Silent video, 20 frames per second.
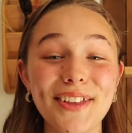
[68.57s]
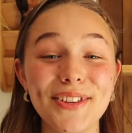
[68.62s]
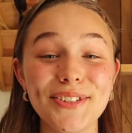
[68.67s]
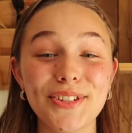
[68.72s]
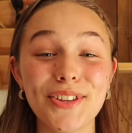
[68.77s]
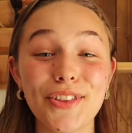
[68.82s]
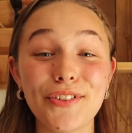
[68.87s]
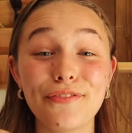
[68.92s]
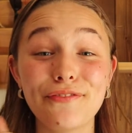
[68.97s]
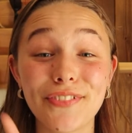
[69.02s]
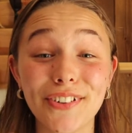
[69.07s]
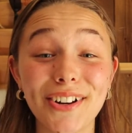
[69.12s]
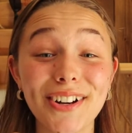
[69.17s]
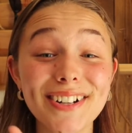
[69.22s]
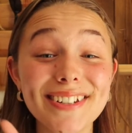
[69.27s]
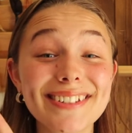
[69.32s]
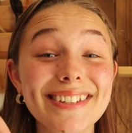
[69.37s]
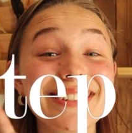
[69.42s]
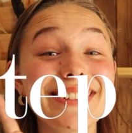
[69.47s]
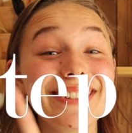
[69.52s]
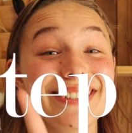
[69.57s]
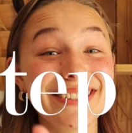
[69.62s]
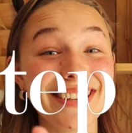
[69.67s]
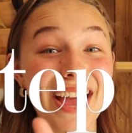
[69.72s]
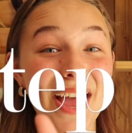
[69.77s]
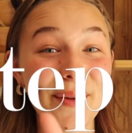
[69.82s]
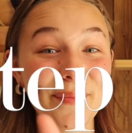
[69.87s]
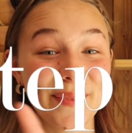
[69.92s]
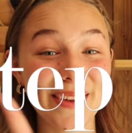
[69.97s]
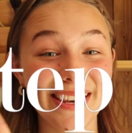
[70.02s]
So the first
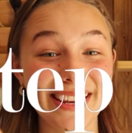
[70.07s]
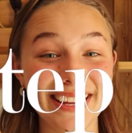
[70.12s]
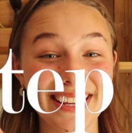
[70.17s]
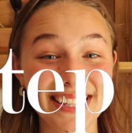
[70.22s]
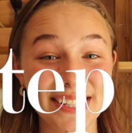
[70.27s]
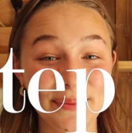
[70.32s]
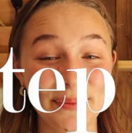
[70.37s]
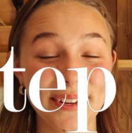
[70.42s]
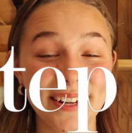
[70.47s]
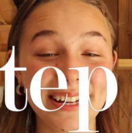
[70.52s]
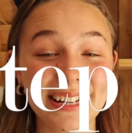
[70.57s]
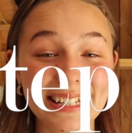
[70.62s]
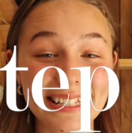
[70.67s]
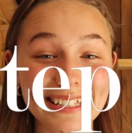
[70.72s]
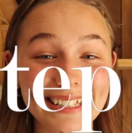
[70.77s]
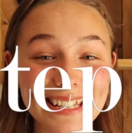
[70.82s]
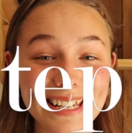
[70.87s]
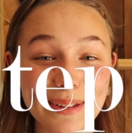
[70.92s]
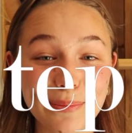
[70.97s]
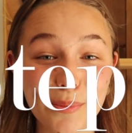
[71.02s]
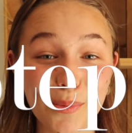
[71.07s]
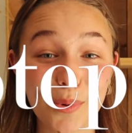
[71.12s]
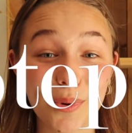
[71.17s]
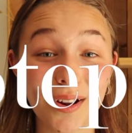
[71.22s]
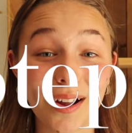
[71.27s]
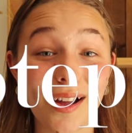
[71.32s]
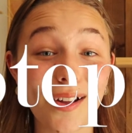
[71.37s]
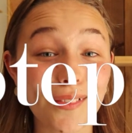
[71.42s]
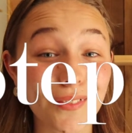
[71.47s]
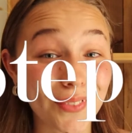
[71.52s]
step in experiencing
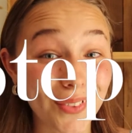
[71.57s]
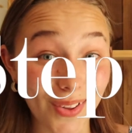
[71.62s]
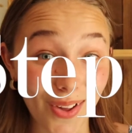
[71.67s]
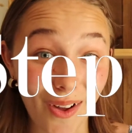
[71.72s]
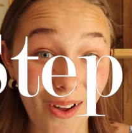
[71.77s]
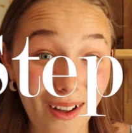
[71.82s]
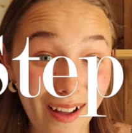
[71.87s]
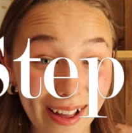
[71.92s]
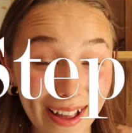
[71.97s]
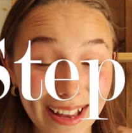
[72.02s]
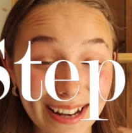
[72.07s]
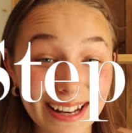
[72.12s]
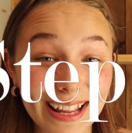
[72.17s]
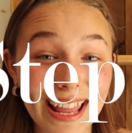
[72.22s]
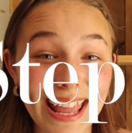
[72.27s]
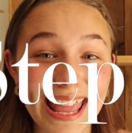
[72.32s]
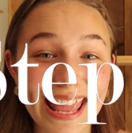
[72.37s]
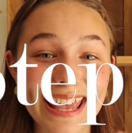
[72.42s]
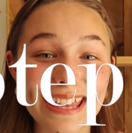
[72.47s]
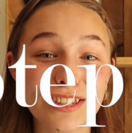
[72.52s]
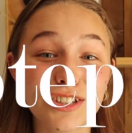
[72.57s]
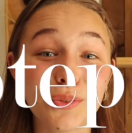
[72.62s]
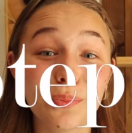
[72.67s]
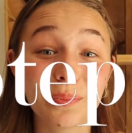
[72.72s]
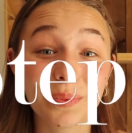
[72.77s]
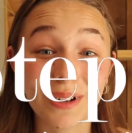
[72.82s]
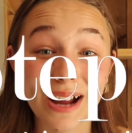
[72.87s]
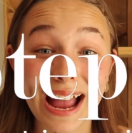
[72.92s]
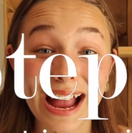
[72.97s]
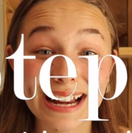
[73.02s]
more of God is to
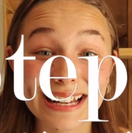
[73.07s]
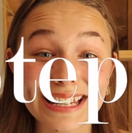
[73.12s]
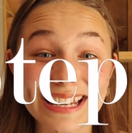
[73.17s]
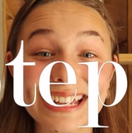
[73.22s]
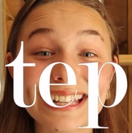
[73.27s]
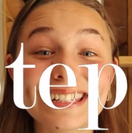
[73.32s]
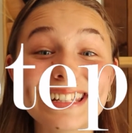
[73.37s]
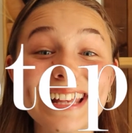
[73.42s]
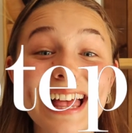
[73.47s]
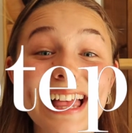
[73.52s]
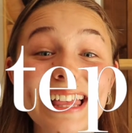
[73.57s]
practice